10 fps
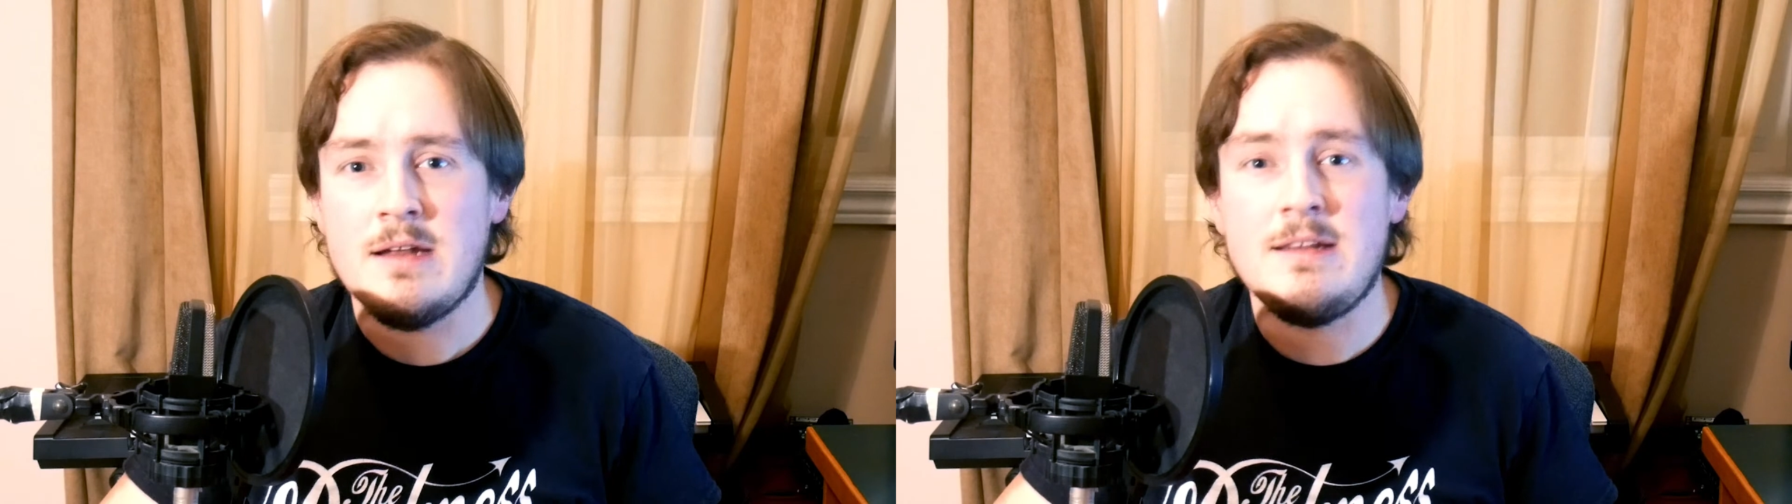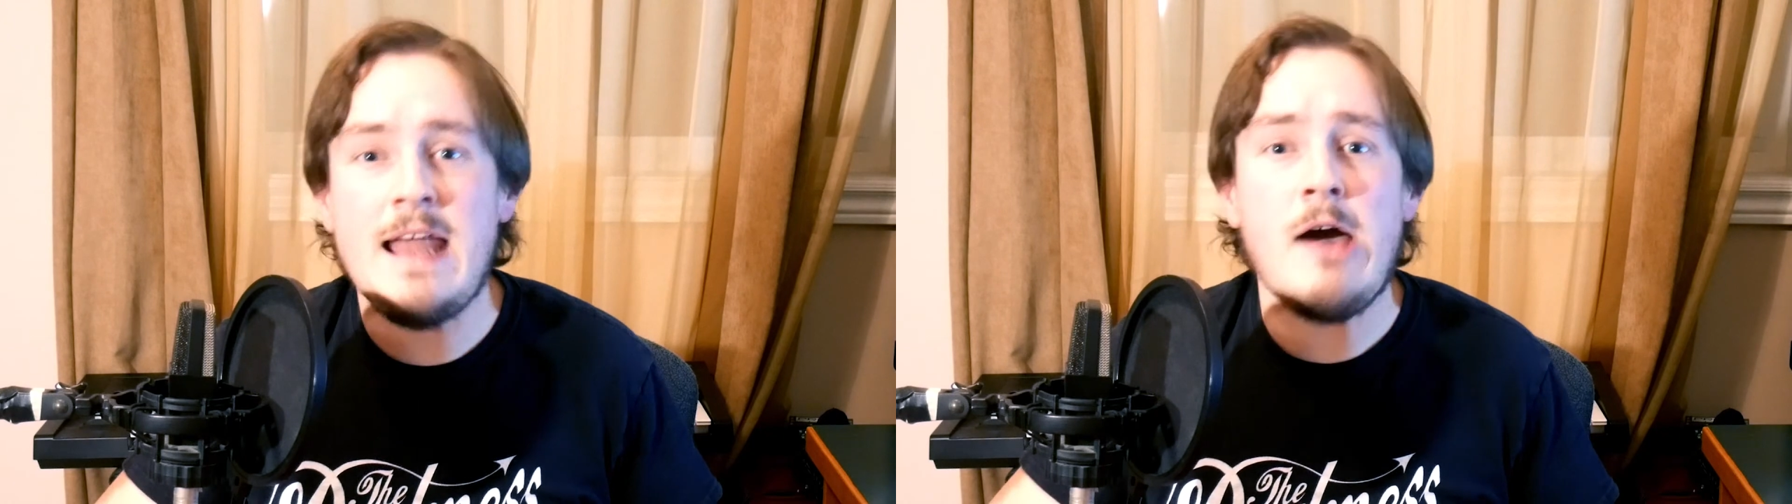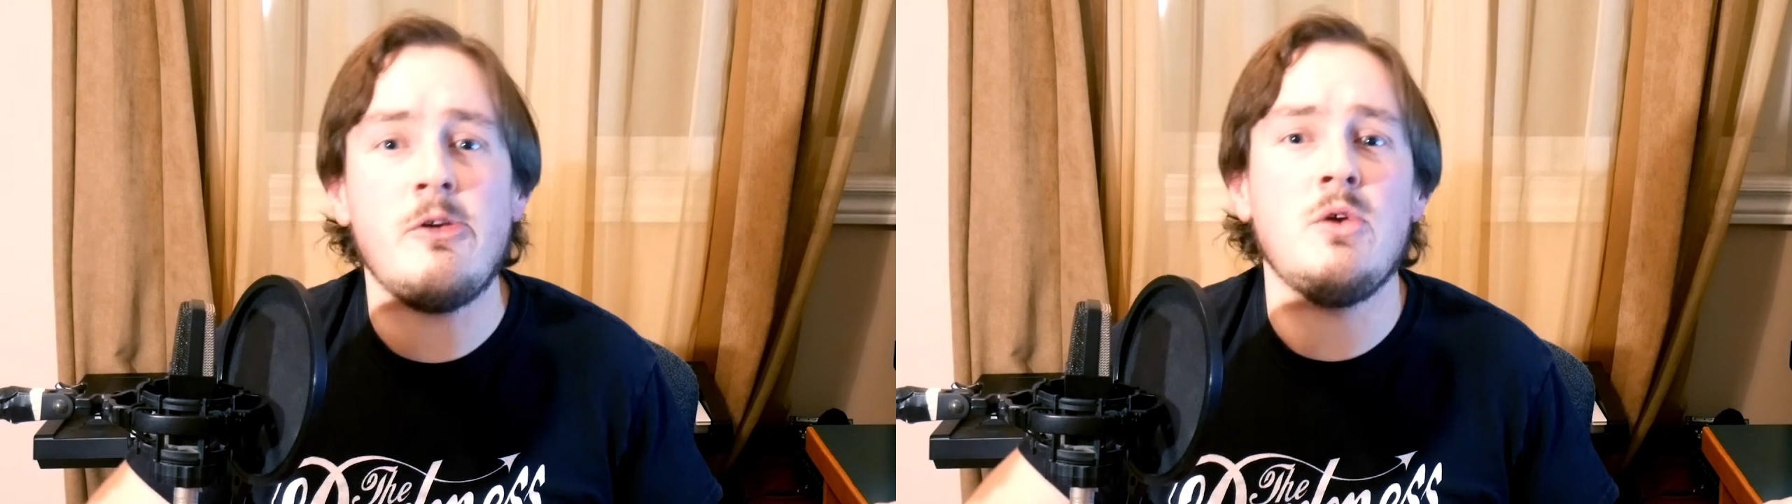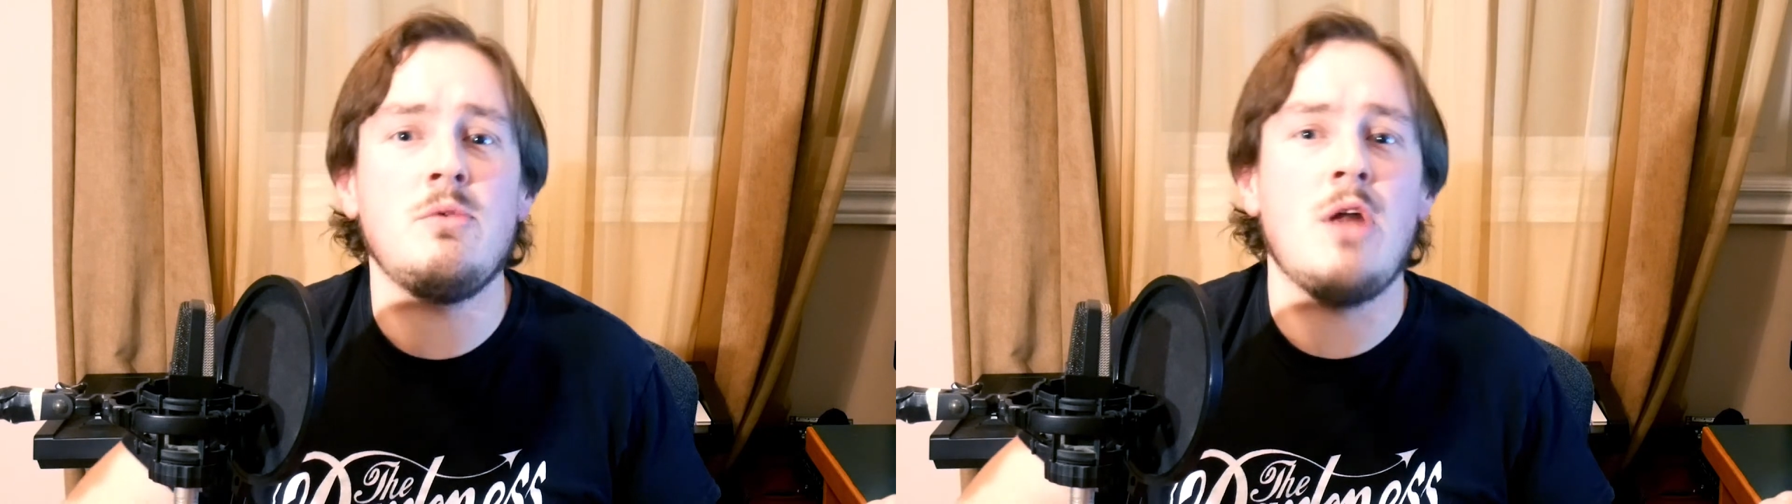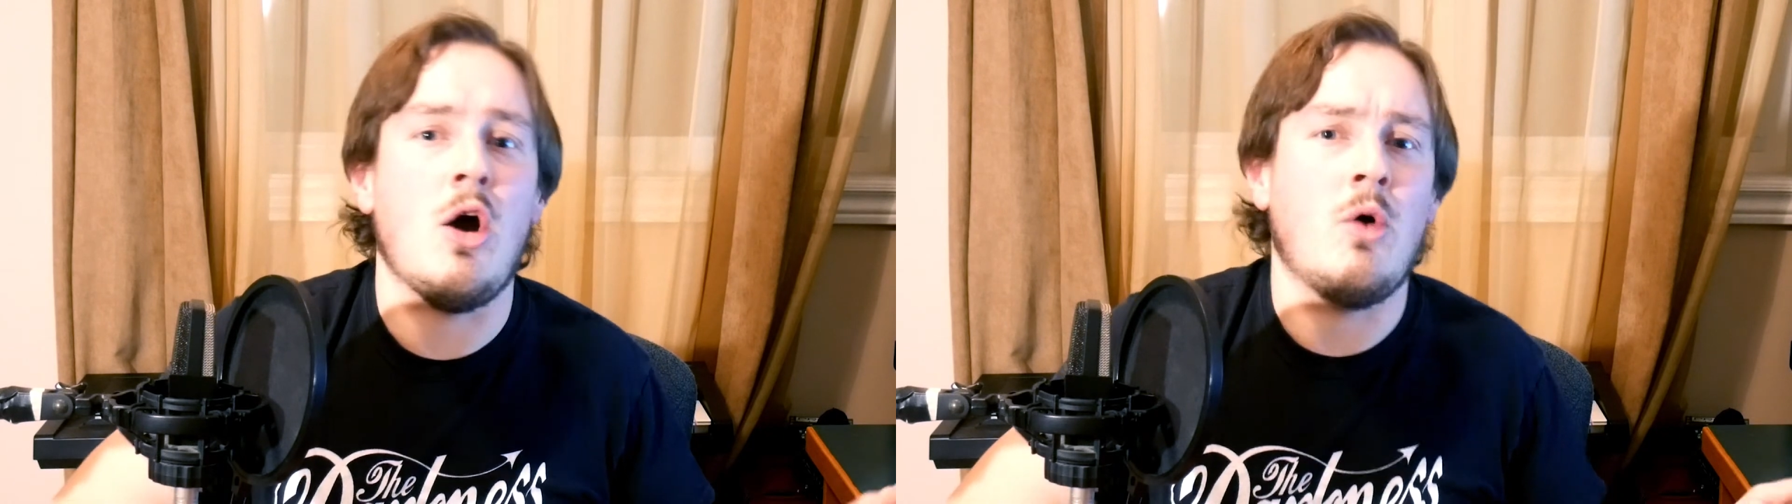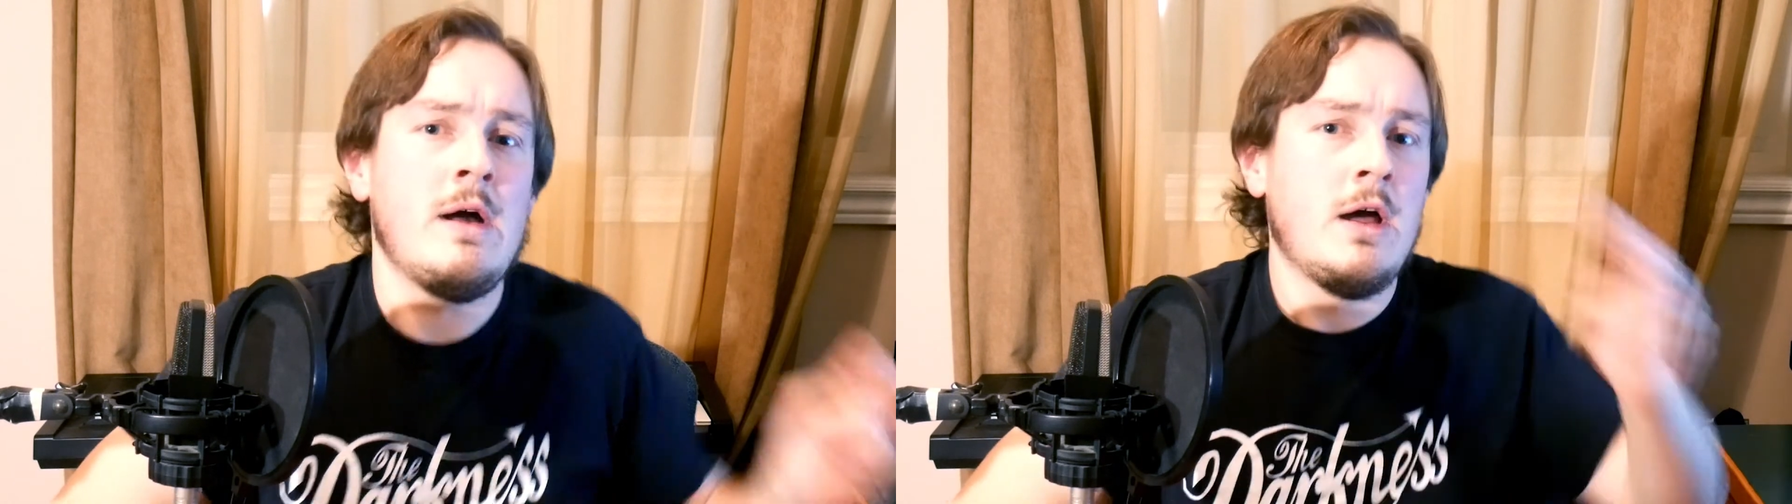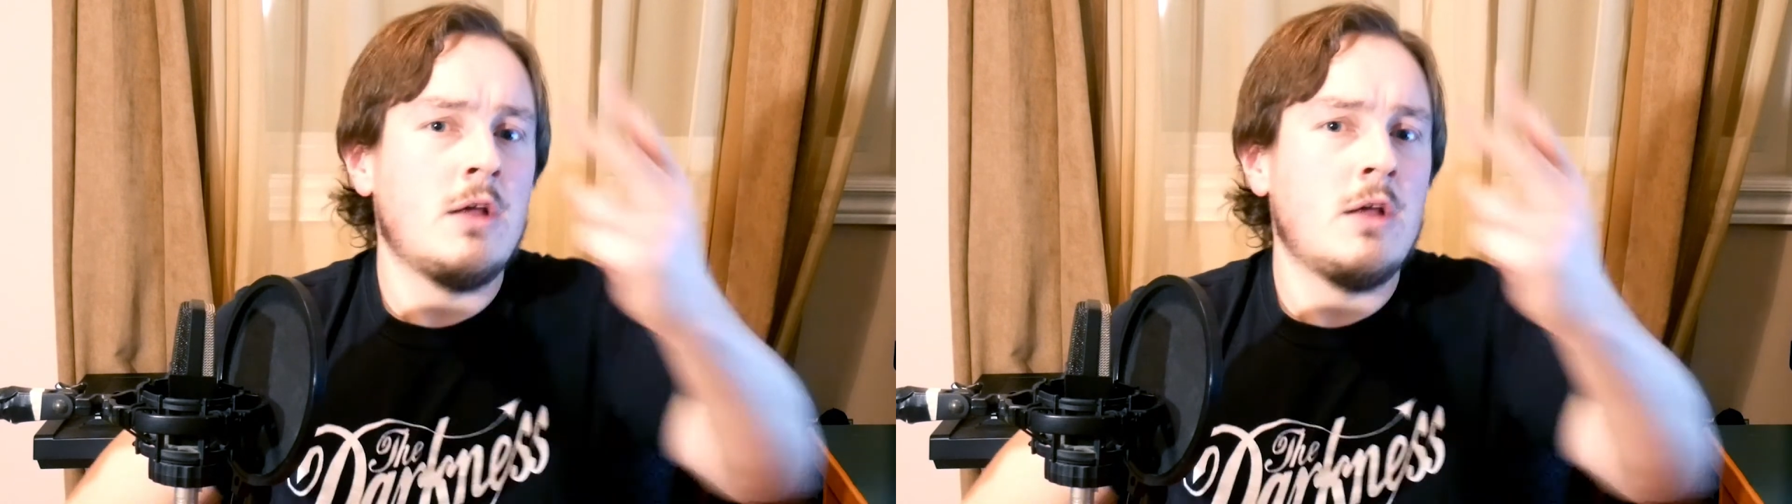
Now you know